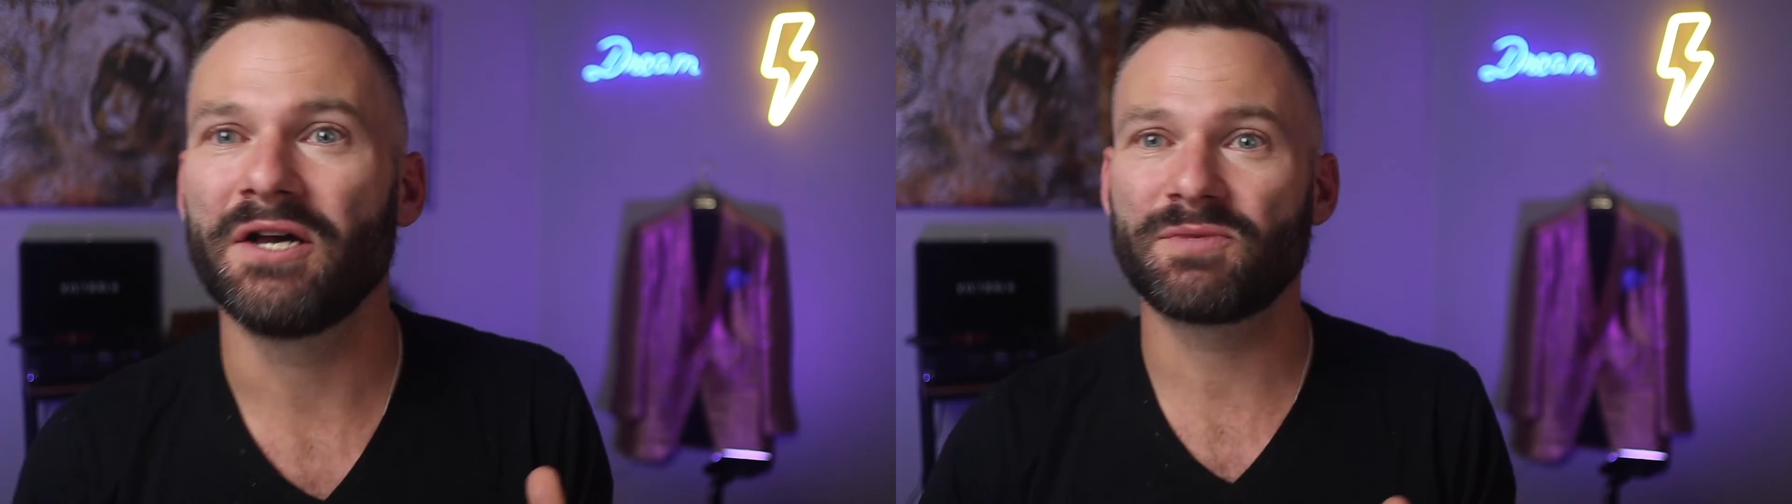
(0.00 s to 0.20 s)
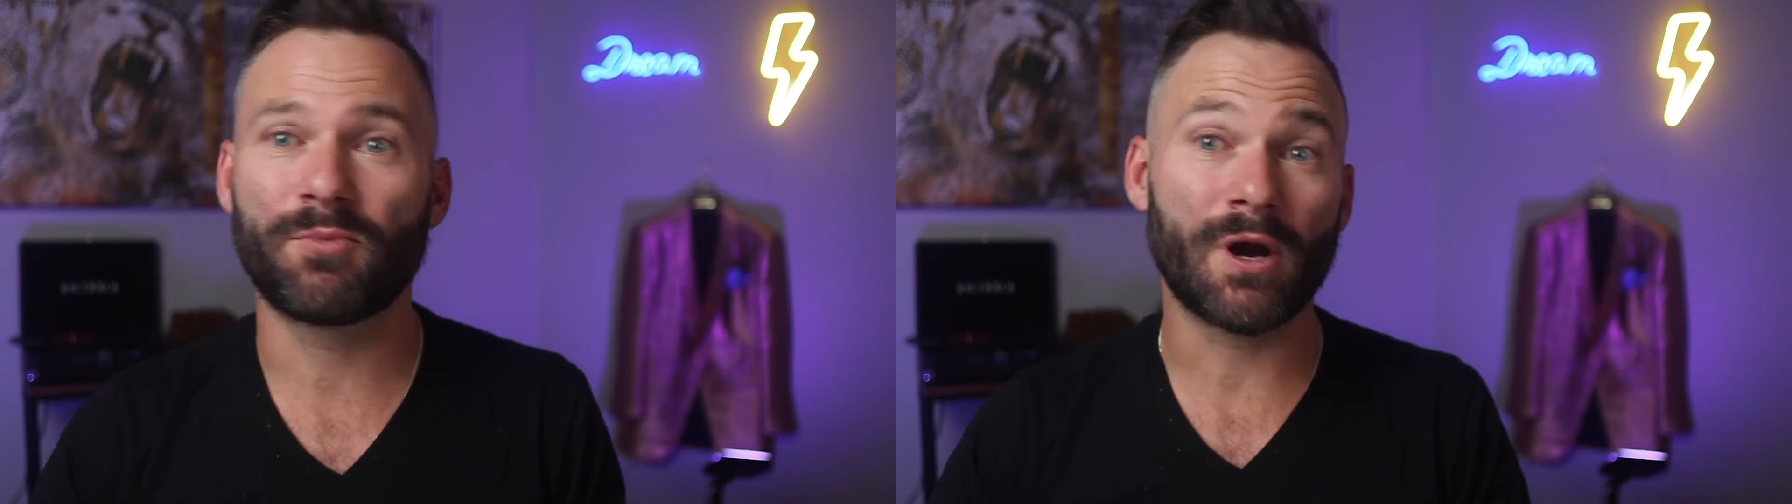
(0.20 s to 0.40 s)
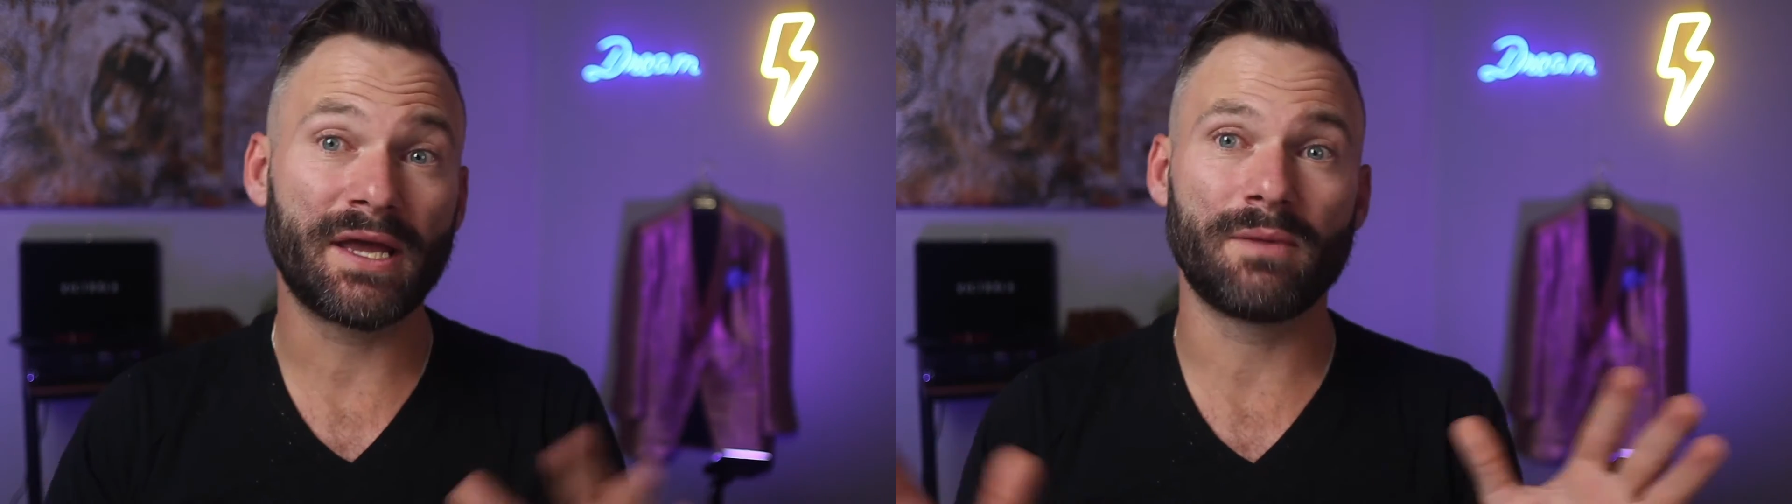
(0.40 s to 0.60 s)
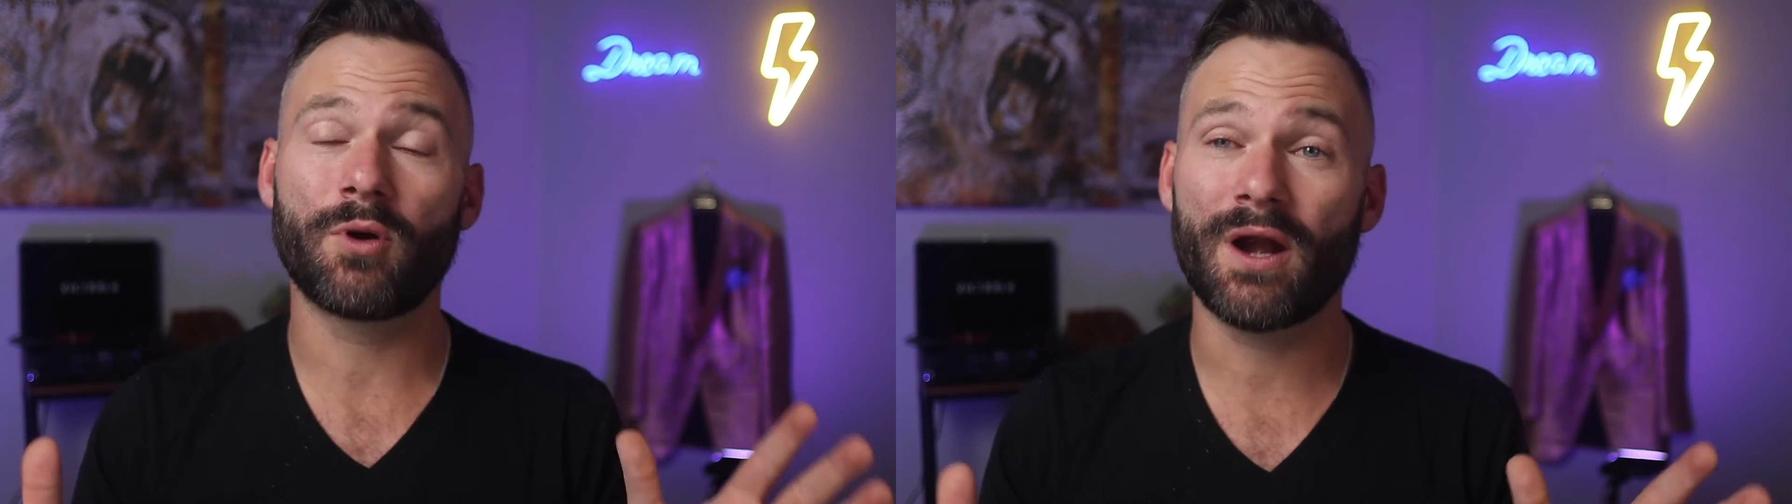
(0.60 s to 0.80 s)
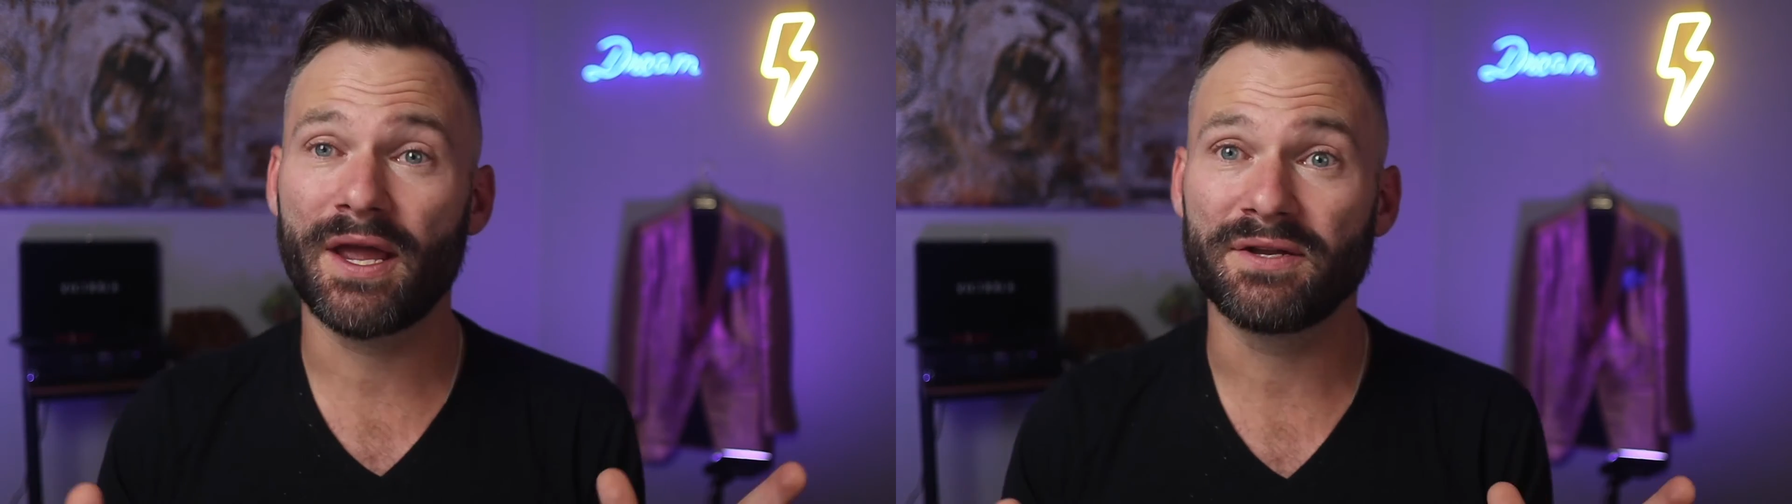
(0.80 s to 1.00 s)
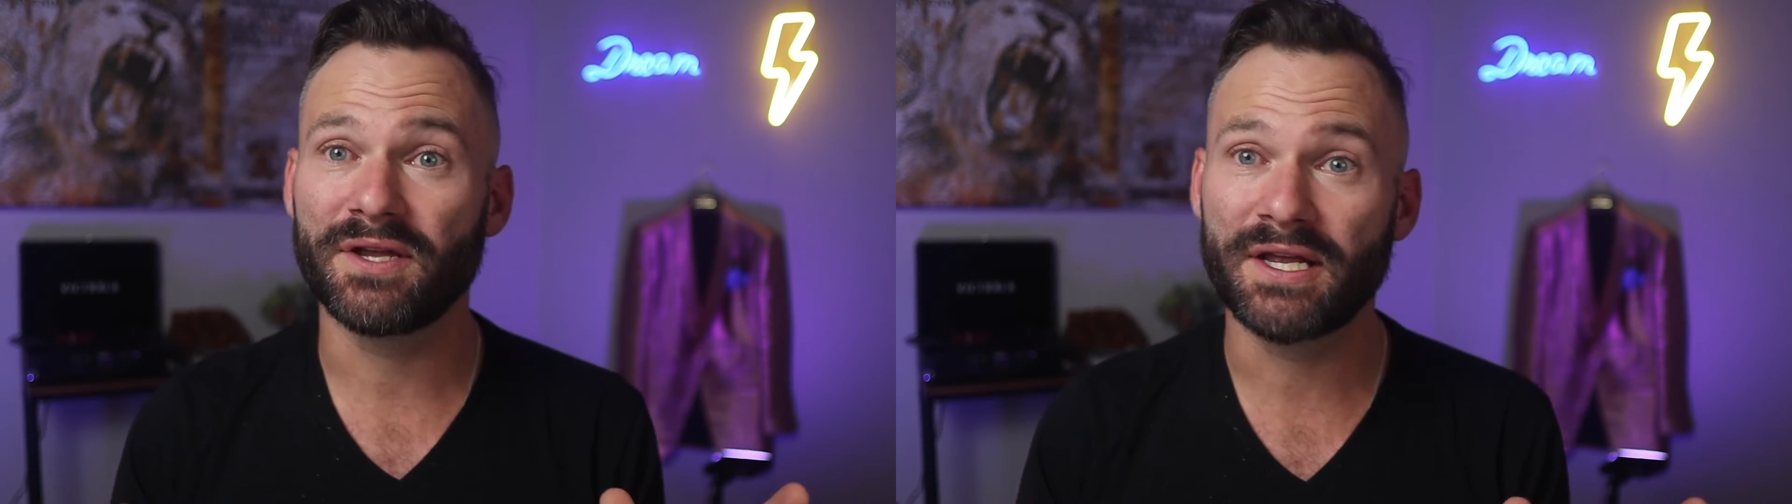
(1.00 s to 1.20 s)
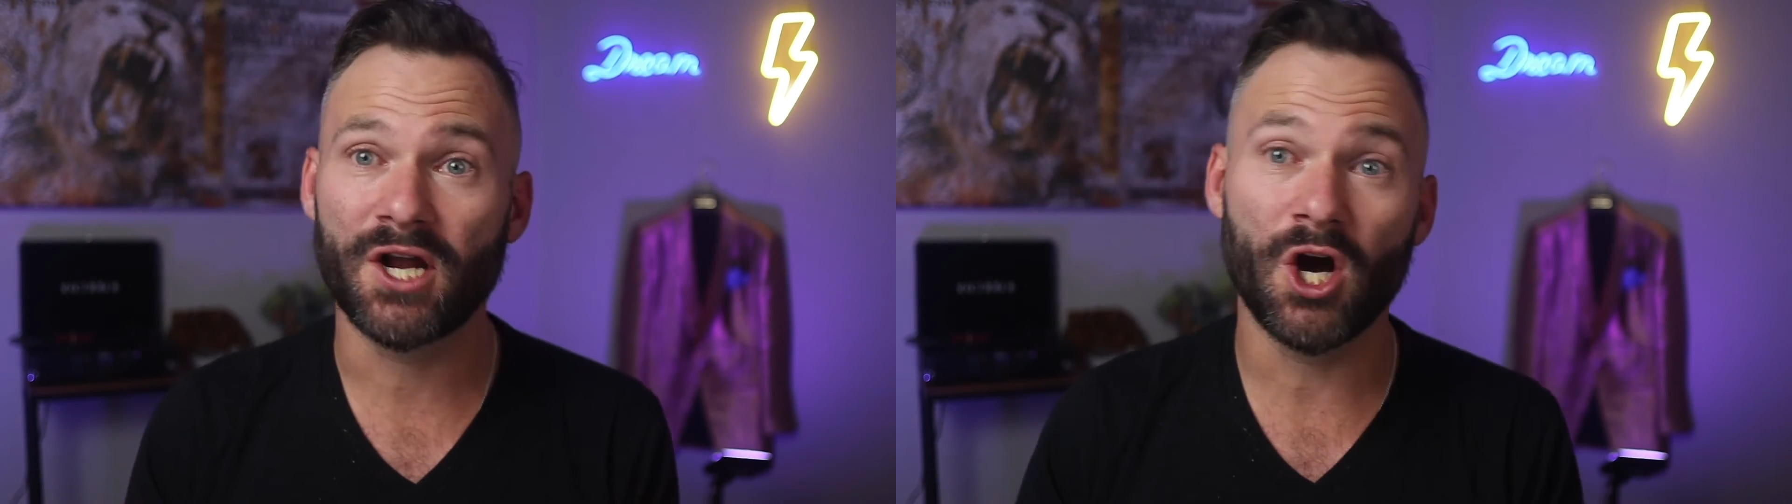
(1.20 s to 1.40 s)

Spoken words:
spraying and praying in